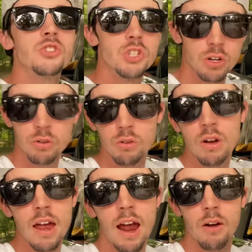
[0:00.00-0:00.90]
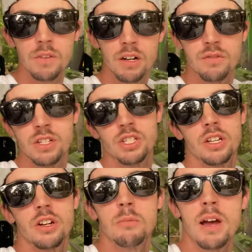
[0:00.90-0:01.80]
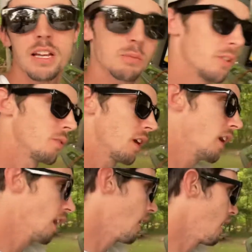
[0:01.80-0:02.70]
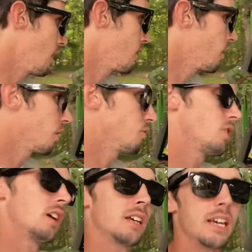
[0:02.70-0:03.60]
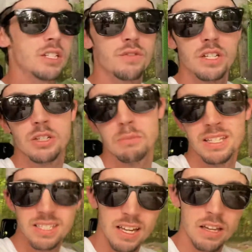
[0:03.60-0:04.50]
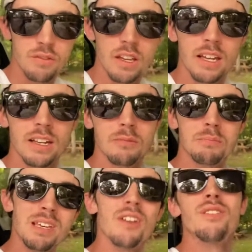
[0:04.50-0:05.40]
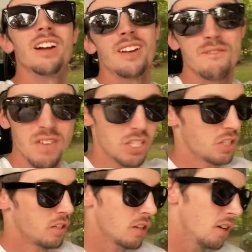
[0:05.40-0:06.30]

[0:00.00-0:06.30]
general out there fishing in your bass boat and, you know, trying to catch fish and be safe and be a very efficient.